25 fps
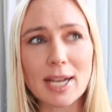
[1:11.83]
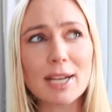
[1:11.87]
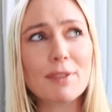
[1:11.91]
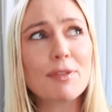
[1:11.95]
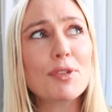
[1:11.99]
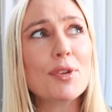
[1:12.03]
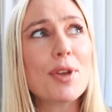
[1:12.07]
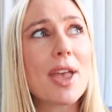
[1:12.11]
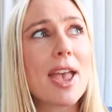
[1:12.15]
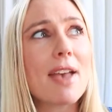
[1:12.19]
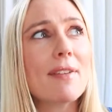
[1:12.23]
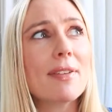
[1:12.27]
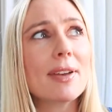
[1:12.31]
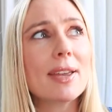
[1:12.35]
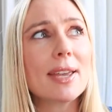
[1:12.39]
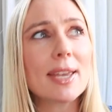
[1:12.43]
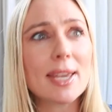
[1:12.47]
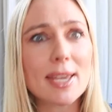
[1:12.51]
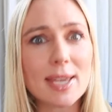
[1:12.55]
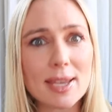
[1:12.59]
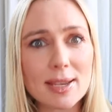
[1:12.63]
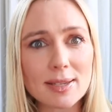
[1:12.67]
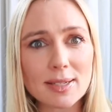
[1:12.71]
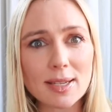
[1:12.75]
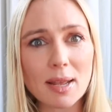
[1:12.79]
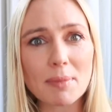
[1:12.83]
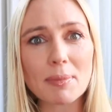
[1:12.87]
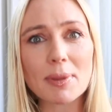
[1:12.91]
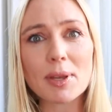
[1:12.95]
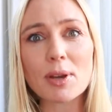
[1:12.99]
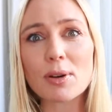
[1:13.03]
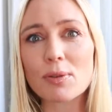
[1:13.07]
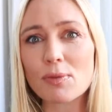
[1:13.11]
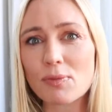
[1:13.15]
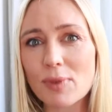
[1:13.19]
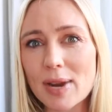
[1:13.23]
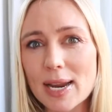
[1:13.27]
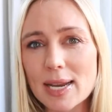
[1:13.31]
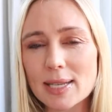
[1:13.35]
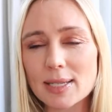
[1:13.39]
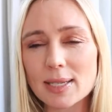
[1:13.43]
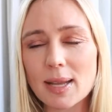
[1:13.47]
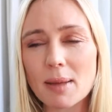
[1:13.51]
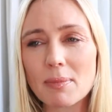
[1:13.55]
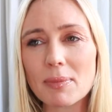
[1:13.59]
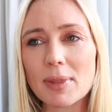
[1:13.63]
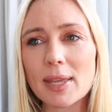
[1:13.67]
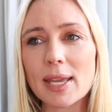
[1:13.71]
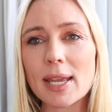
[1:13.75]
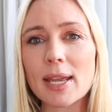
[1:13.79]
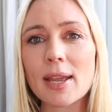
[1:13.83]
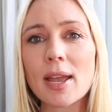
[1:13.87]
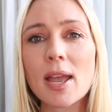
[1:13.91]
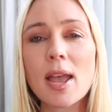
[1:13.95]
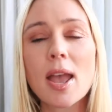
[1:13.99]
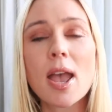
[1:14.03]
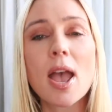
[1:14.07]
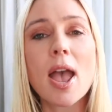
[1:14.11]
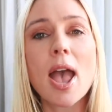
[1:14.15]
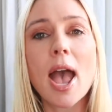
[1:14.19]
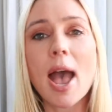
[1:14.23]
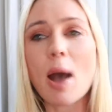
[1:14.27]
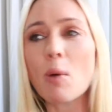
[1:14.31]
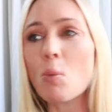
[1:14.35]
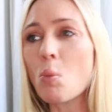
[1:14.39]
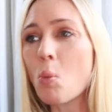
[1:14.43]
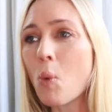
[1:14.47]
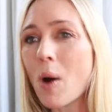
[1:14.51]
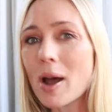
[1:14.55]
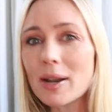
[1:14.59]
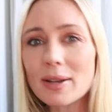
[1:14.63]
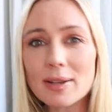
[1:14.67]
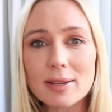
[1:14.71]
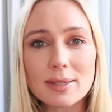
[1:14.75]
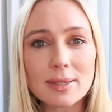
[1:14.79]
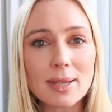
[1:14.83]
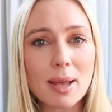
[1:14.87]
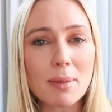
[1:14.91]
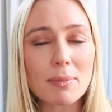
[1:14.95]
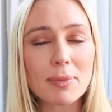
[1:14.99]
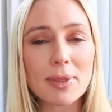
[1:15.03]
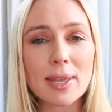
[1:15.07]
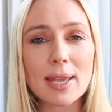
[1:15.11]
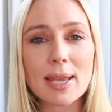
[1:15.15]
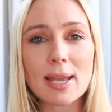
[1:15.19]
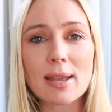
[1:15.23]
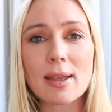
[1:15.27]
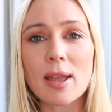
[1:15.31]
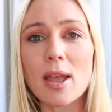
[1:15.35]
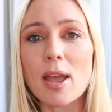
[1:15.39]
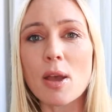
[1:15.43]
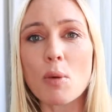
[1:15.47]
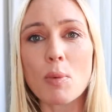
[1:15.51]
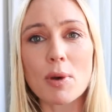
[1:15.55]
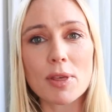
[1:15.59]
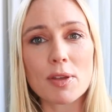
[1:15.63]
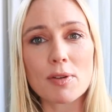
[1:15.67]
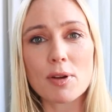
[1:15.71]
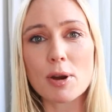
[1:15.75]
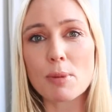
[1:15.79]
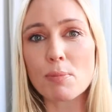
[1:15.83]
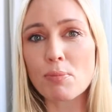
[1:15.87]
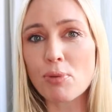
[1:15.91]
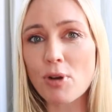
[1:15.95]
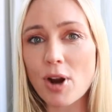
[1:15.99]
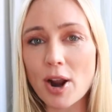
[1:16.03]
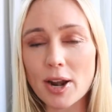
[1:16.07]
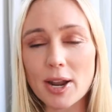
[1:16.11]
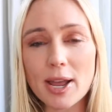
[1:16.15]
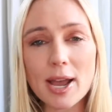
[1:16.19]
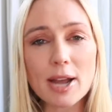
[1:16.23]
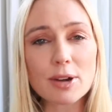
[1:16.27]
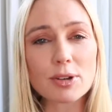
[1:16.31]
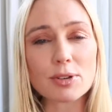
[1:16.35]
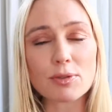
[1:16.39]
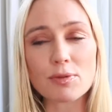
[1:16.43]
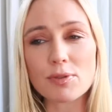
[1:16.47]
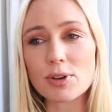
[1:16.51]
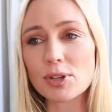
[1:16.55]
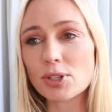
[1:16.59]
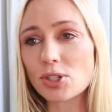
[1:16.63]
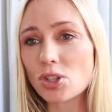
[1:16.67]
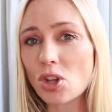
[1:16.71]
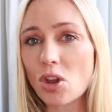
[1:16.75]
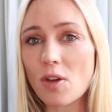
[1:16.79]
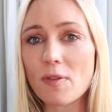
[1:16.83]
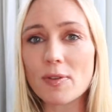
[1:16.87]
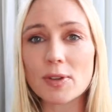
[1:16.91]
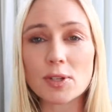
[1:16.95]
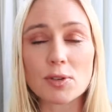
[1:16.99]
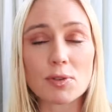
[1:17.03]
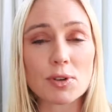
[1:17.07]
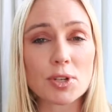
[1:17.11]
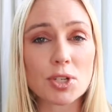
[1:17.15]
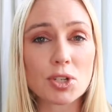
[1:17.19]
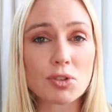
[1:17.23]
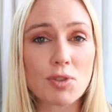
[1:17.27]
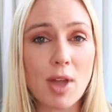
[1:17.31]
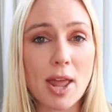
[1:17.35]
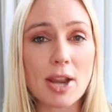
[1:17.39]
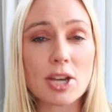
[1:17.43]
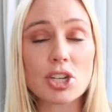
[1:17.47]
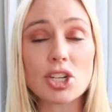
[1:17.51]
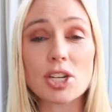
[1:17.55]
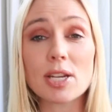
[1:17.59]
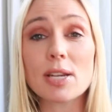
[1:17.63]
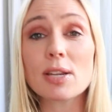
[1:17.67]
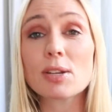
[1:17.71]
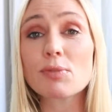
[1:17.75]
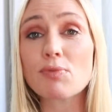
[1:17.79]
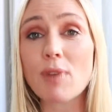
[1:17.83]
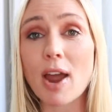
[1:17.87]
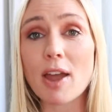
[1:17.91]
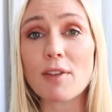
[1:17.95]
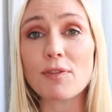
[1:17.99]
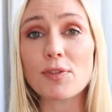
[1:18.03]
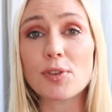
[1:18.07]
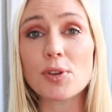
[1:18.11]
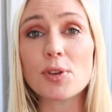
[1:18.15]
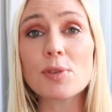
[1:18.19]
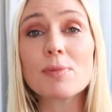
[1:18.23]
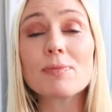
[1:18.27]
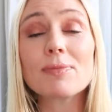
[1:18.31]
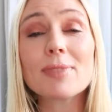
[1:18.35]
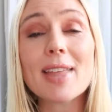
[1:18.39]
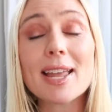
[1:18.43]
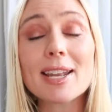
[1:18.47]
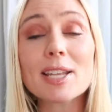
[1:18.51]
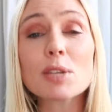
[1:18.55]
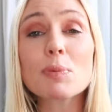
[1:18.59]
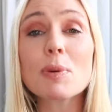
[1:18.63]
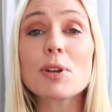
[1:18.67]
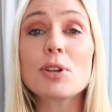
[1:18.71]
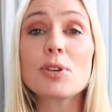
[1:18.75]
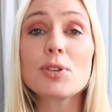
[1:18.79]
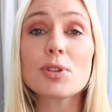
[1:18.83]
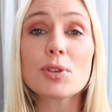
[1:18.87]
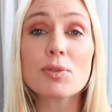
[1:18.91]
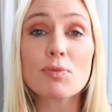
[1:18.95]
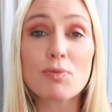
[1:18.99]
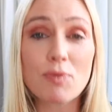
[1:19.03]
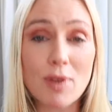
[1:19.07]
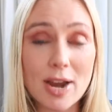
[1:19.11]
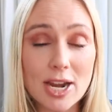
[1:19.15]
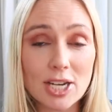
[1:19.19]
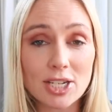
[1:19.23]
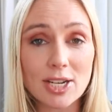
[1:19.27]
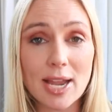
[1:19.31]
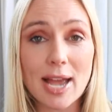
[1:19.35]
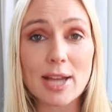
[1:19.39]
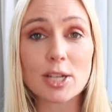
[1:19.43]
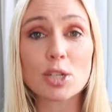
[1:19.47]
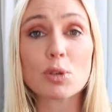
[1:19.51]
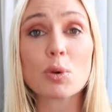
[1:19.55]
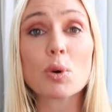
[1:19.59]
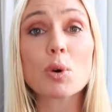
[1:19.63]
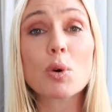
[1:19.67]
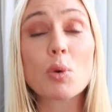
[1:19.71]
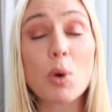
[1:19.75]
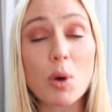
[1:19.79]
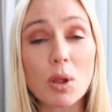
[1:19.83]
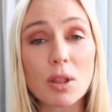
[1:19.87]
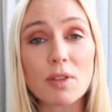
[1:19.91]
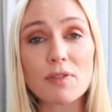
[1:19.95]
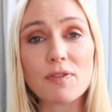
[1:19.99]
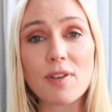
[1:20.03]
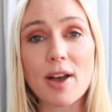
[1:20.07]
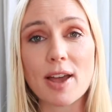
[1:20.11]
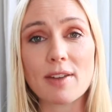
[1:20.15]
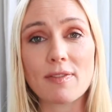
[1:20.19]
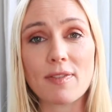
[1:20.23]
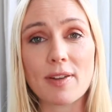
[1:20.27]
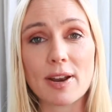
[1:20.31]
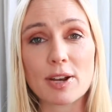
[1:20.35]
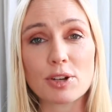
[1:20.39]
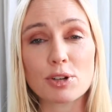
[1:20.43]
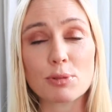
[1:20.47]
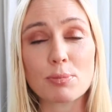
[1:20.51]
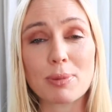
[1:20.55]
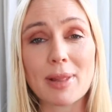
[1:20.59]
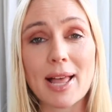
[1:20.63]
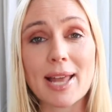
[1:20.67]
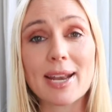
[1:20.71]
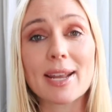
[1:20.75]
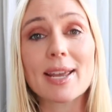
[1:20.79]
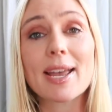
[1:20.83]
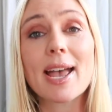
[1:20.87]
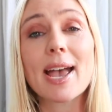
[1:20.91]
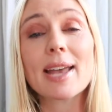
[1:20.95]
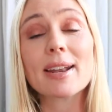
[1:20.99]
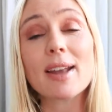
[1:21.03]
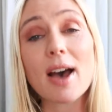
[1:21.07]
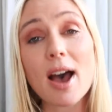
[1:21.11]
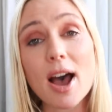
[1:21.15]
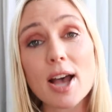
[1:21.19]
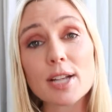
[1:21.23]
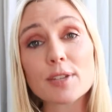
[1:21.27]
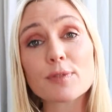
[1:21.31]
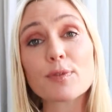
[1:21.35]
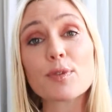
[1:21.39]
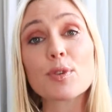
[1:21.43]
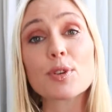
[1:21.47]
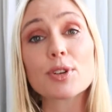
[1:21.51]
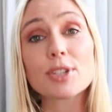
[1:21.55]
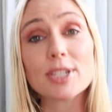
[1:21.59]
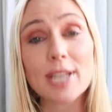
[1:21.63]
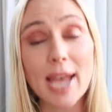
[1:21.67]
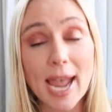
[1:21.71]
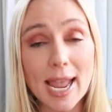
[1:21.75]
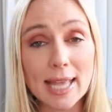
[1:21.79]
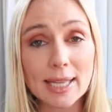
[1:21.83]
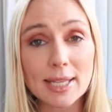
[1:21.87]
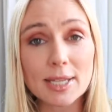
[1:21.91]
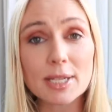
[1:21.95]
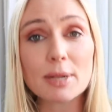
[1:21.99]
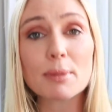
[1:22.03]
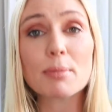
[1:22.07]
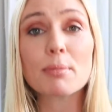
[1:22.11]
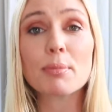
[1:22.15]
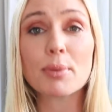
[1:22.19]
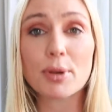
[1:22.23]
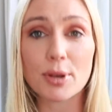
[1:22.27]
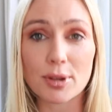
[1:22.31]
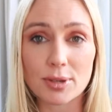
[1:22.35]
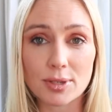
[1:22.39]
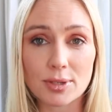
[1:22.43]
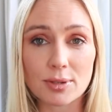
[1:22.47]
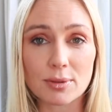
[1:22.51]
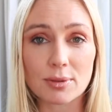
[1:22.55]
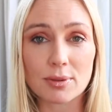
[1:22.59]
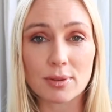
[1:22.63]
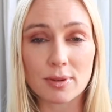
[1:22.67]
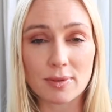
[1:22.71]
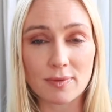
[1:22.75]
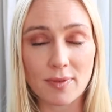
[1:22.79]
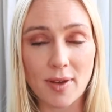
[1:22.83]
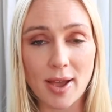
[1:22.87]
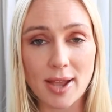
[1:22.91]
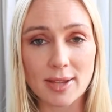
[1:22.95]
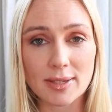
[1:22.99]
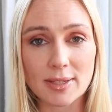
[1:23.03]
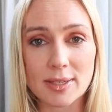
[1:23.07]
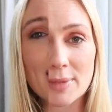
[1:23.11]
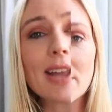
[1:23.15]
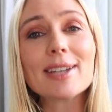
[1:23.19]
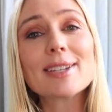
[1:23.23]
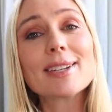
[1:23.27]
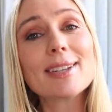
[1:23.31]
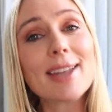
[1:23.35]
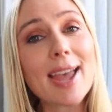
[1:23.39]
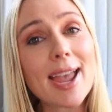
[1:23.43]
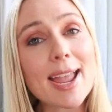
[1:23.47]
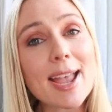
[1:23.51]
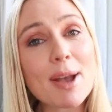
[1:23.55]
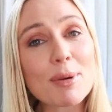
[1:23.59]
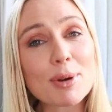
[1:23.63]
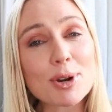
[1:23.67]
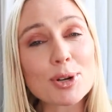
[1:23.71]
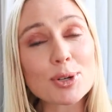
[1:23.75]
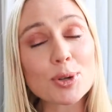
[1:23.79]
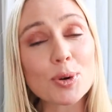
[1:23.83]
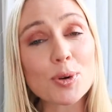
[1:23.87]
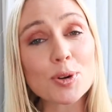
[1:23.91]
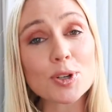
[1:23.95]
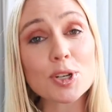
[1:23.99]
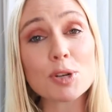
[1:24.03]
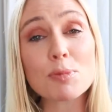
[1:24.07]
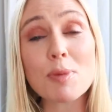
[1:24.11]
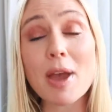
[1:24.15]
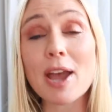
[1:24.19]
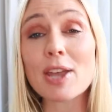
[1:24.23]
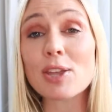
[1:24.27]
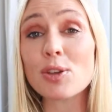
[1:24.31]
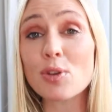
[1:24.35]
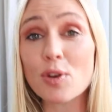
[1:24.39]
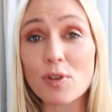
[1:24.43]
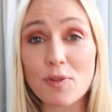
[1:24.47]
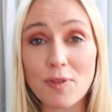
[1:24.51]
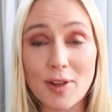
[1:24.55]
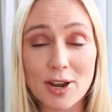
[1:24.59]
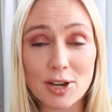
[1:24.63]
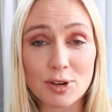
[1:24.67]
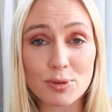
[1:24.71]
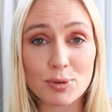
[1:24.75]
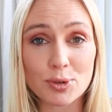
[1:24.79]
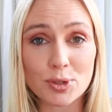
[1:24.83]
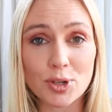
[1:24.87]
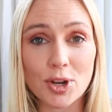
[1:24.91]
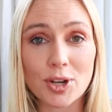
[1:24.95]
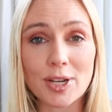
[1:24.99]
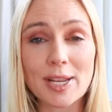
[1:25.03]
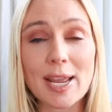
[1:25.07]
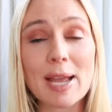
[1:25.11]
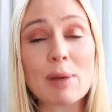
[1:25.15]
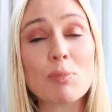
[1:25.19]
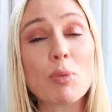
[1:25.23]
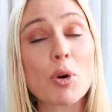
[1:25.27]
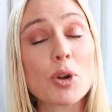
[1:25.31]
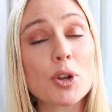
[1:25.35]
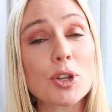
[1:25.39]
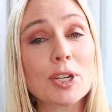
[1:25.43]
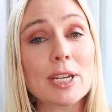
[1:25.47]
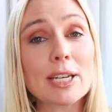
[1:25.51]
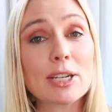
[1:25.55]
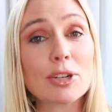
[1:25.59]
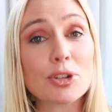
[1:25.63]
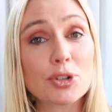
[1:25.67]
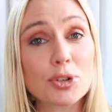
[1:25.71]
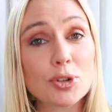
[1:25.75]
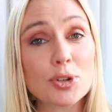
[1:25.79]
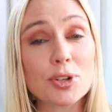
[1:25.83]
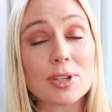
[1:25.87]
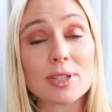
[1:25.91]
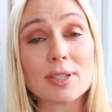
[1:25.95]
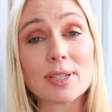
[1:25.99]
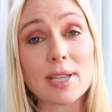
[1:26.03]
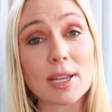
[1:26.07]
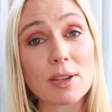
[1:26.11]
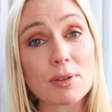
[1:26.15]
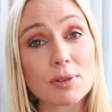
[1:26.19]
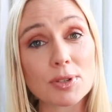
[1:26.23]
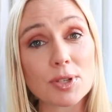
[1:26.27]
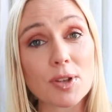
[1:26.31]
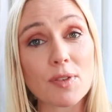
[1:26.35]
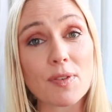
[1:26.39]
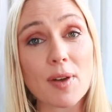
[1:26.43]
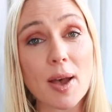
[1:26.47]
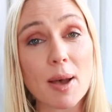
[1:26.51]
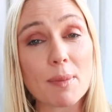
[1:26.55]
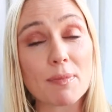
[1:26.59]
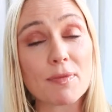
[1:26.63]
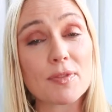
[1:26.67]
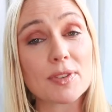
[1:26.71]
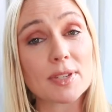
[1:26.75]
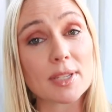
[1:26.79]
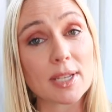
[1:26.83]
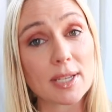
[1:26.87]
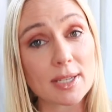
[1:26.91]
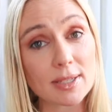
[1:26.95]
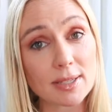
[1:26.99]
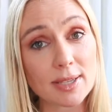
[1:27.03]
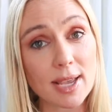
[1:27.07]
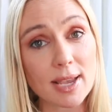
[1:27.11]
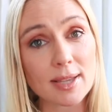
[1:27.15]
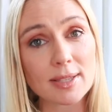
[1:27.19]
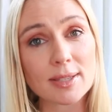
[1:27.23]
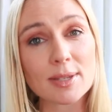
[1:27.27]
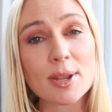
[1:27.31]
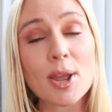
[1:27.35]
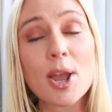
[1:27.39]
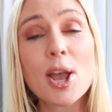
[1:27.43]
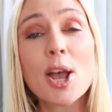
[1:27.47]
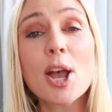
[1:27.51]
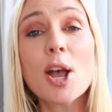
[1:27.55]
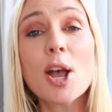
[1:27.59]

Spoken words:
And if you ever hear something or read something and wonder something, whether a product or a service or a strategy is right for you, that is when you should reach out to a qualified financial planner and ask for tailored personal advice. Today, I want to talk to you about your financial journey and what you need to do to set yourself up for success